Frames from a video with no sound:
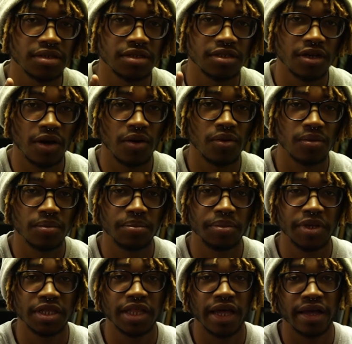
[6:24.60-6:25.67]
Don't
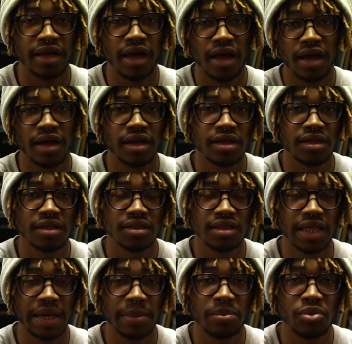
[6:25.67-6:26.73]
be that guy
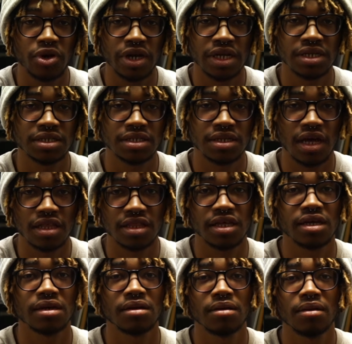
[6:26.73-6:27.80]
that brings
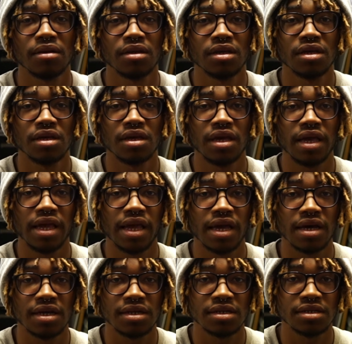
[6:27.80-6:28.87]
nothing
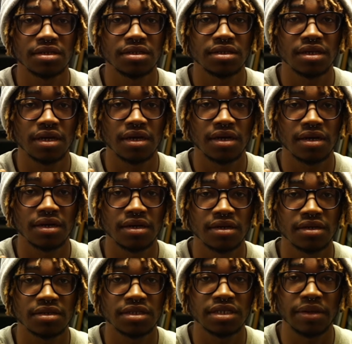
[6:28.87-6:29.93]
and
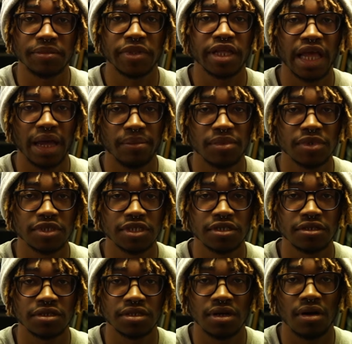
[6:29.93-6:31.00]
something happens to
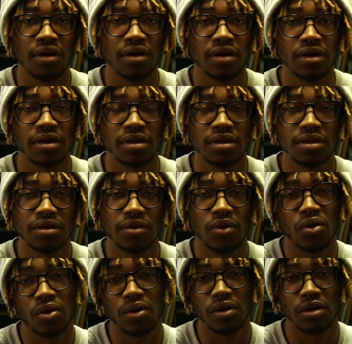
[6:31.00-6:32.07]
his car
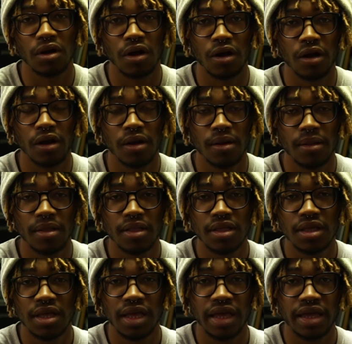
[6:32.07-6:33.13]
or her car
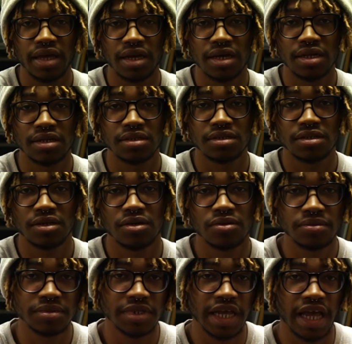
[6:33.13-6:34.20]
and
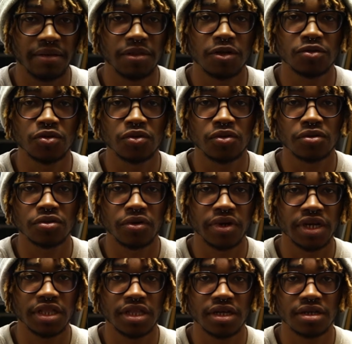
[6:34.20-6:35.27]
they had no tools or
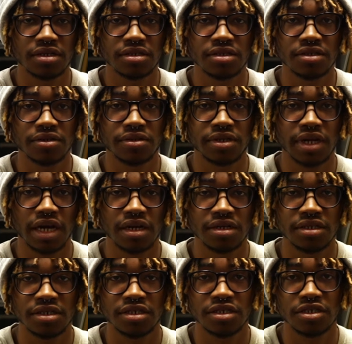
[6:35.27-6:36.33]
anything, so they're kind of
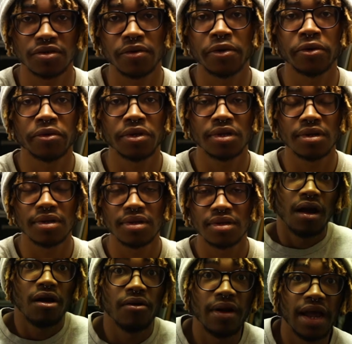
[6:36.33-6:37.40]
just screwed.
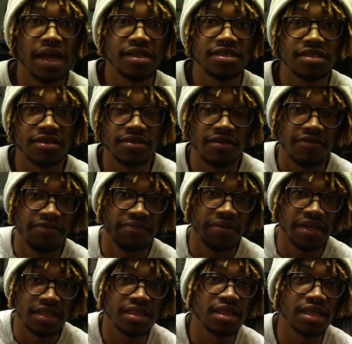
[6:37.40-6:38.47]
Alright, so the
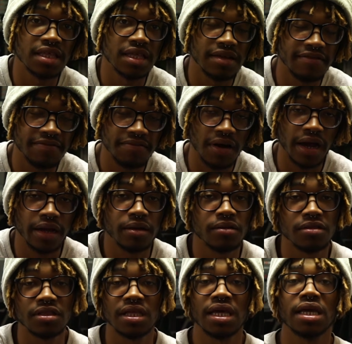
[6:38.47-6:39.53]
fifth and final
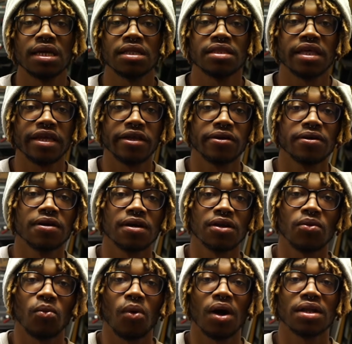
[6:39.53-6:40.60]
thing that you're
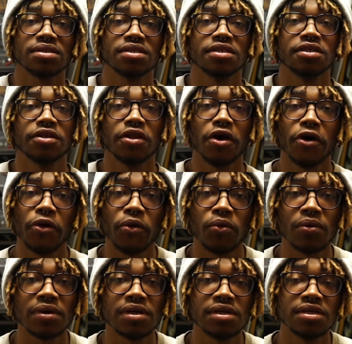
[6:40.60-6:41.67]
gonna want to
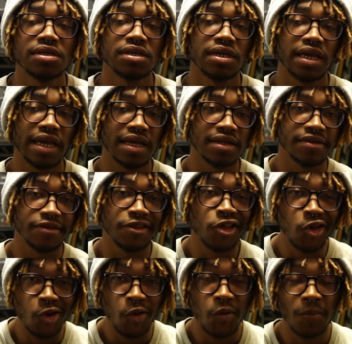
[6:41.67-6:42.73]
know and
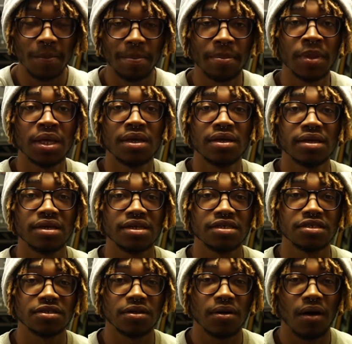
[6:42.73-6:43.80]
do is to